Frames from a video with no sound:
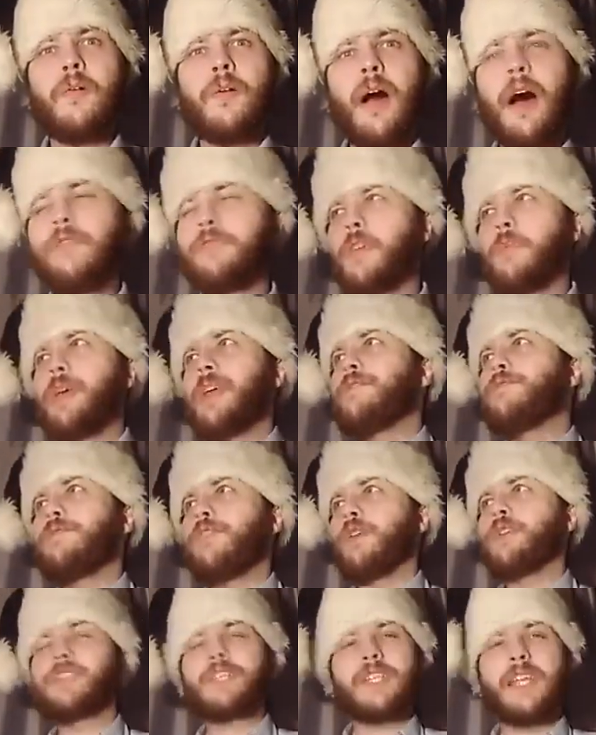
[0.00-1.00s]
after being
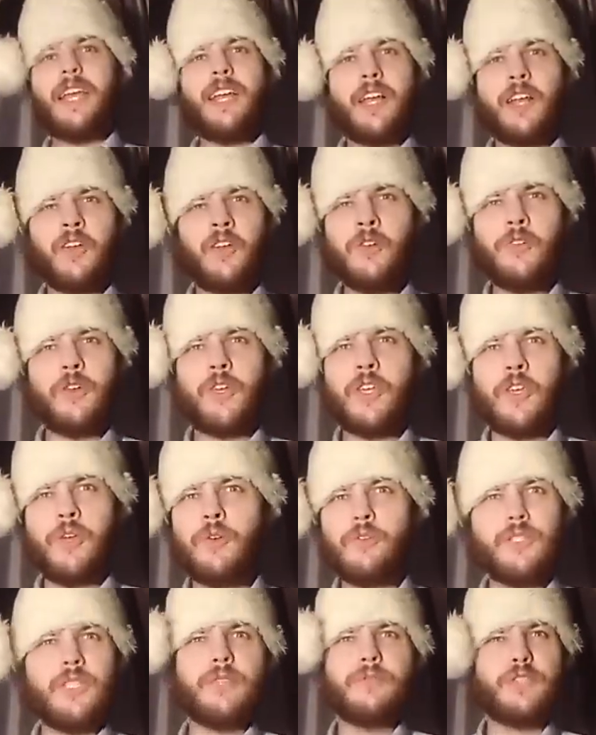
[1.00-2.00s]
falsely
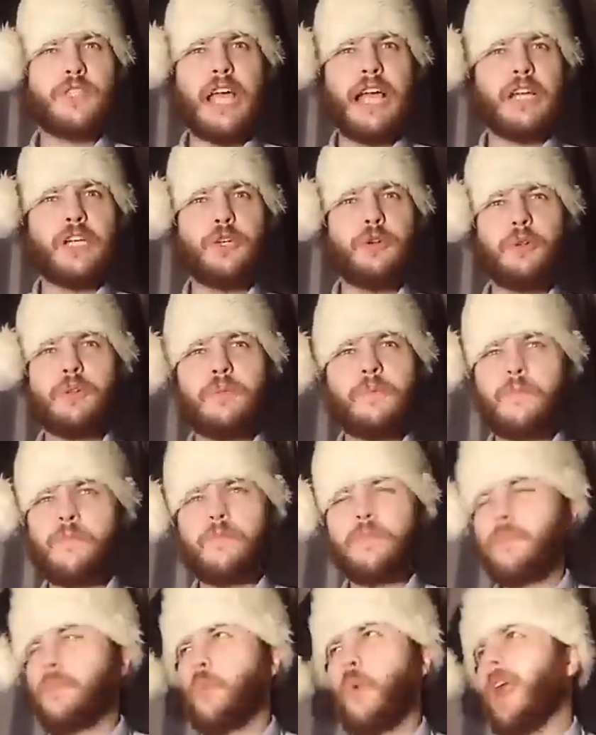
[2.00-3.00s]
accused of sexual
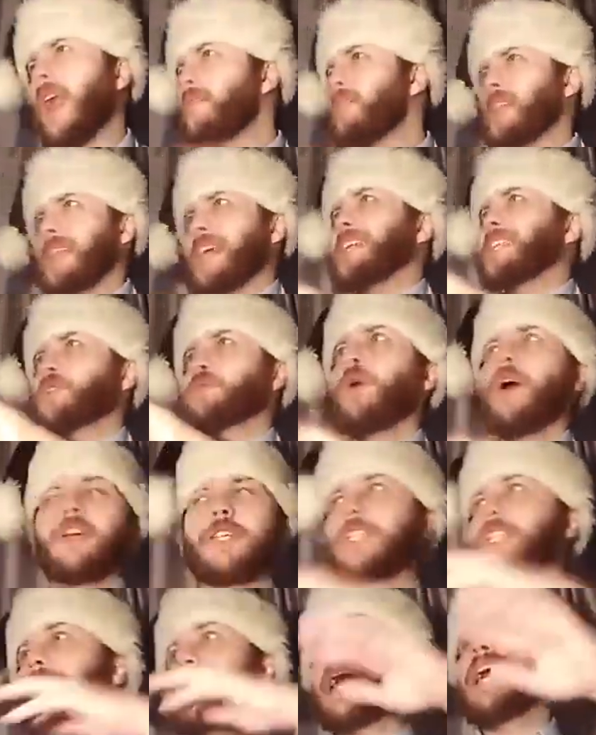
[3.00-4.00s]
whatever this
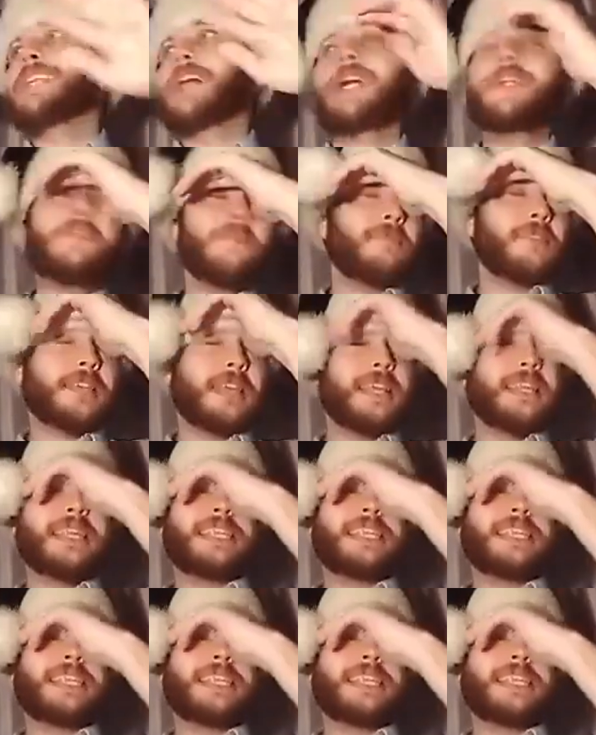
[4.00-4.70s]
was. Because I don't even think